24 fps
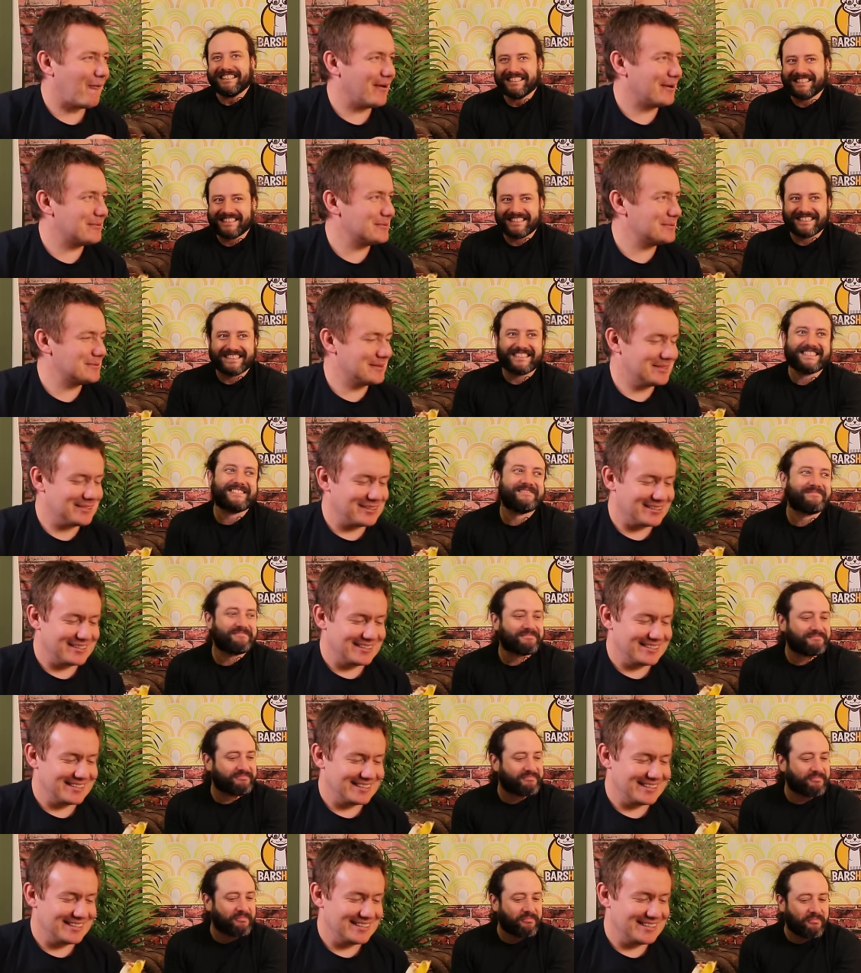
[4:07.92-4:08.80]
Speaker 1: would have been
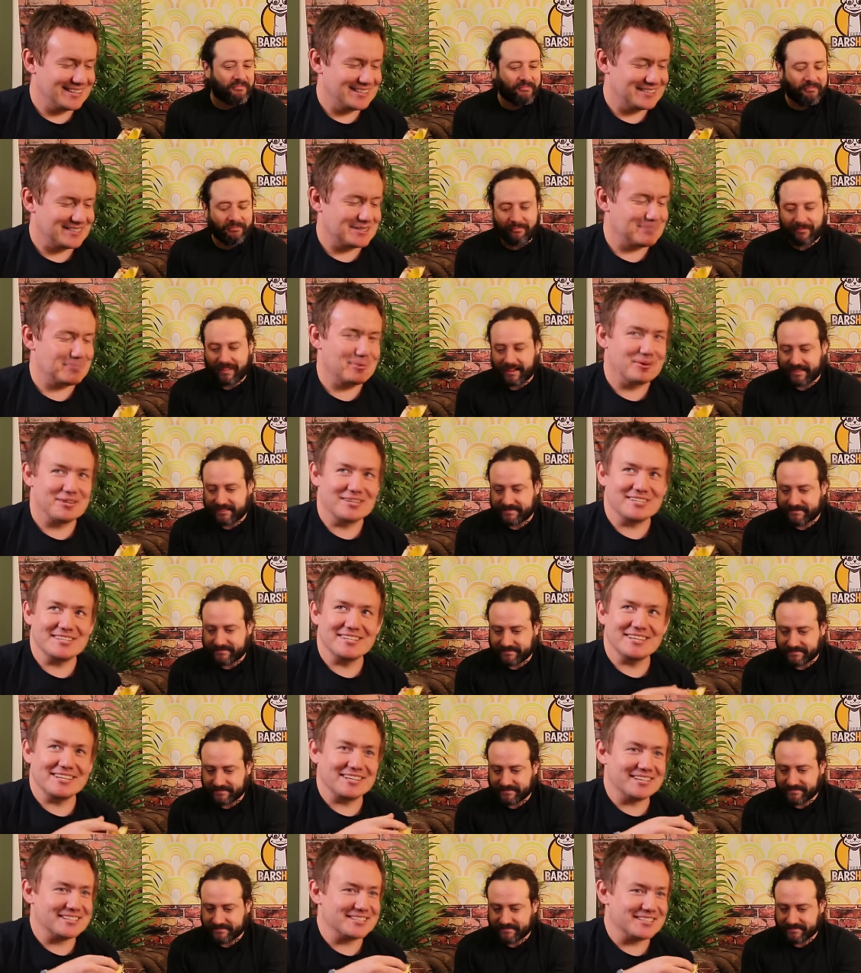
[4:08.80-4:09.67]
good. Just put
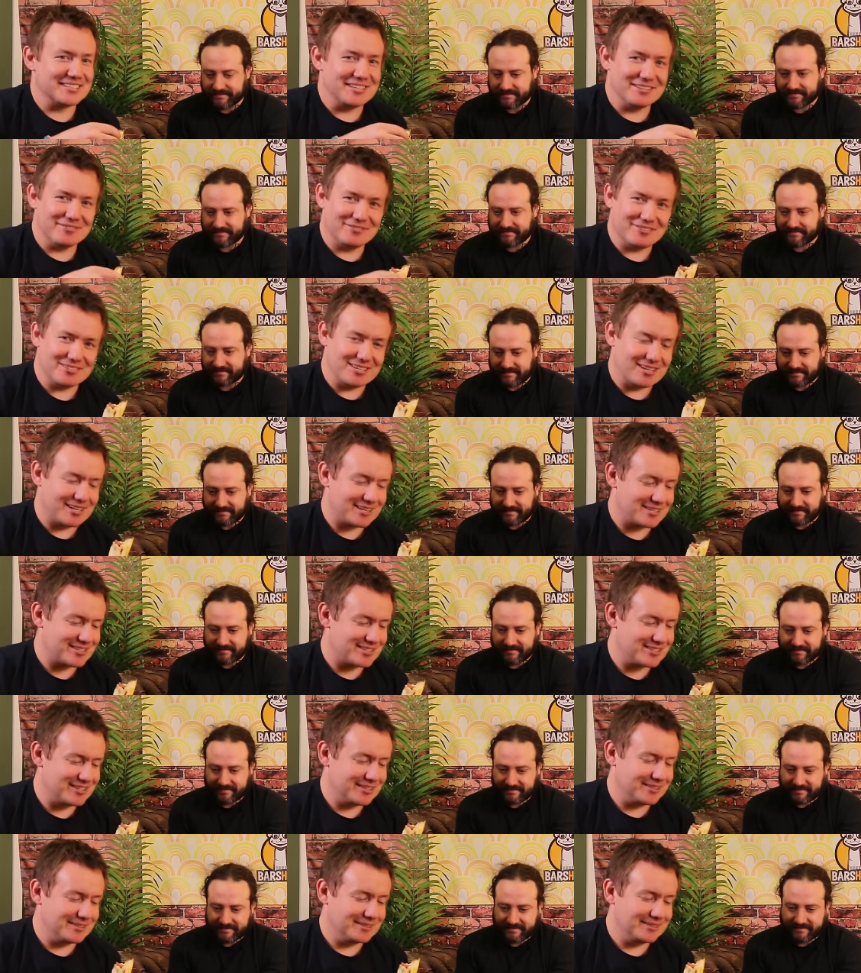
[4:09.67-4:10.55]
Snickers in it for
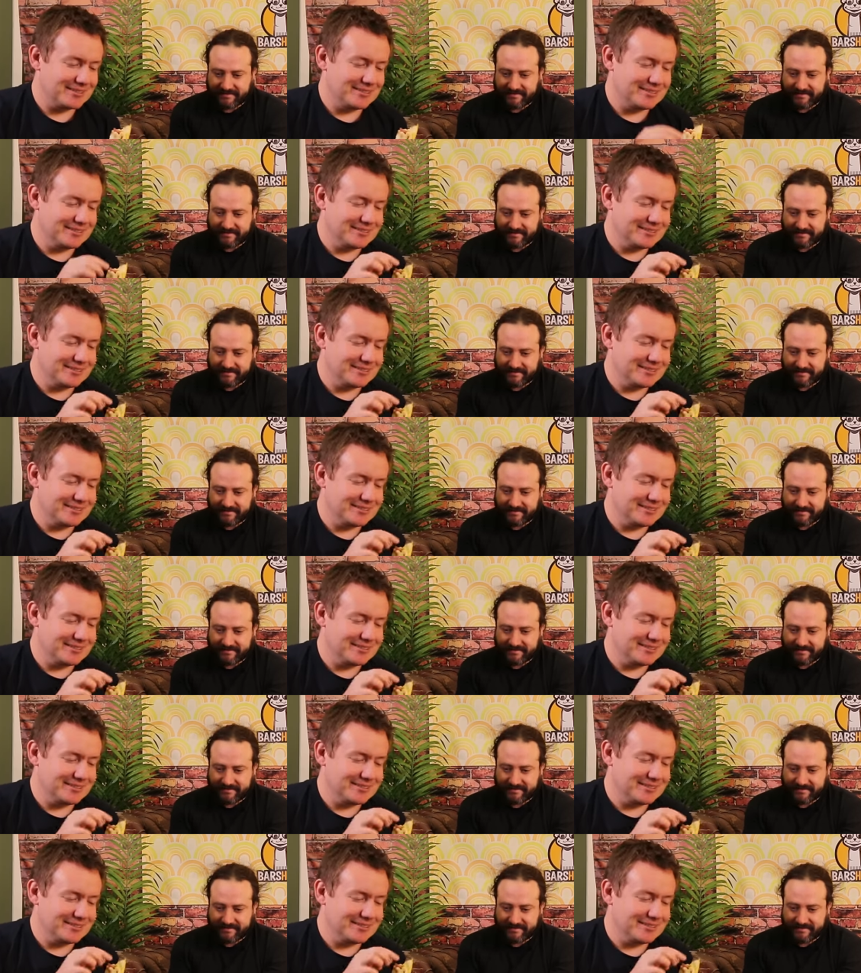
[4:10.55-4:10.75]
texture.